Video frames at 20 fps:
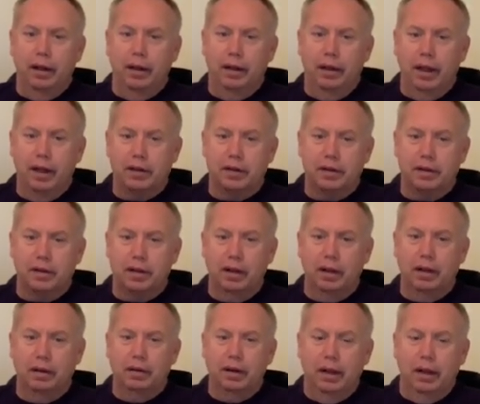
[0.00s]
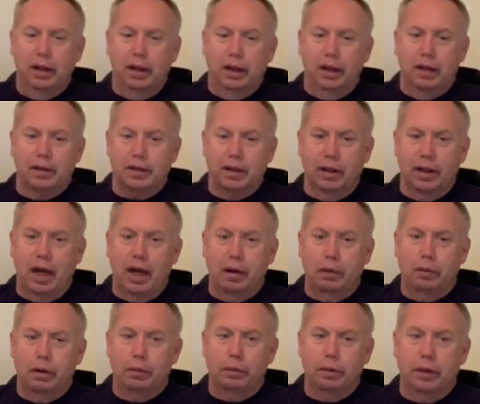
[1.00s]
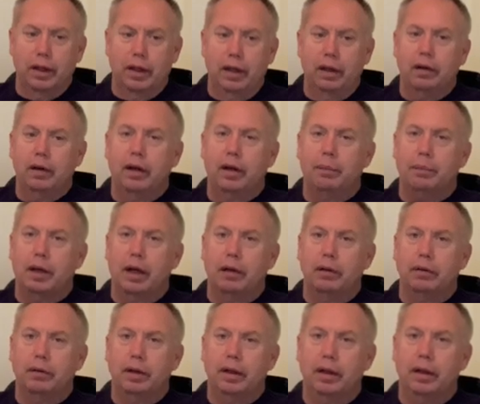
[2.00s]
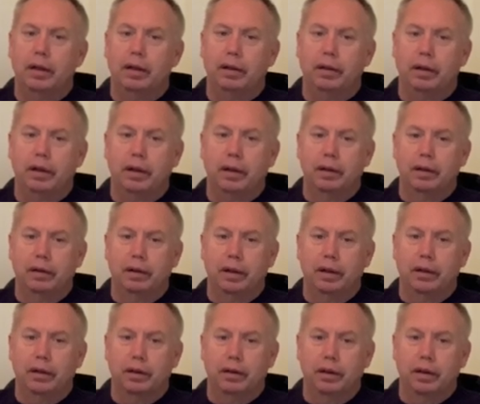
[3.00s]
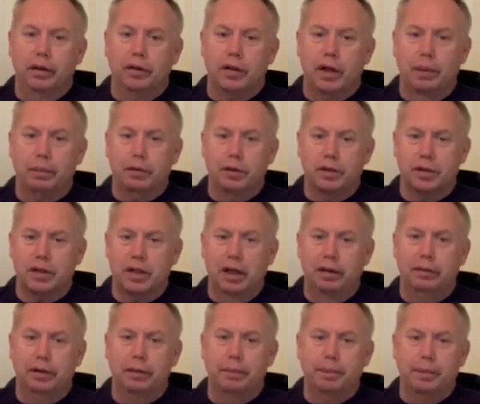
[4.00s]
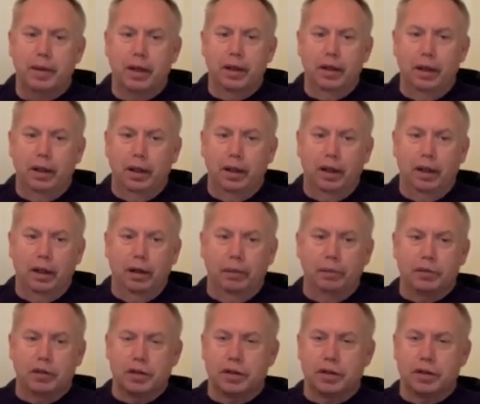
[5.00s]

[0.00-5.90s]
that's a lot of what we're hearing about in chapter 7.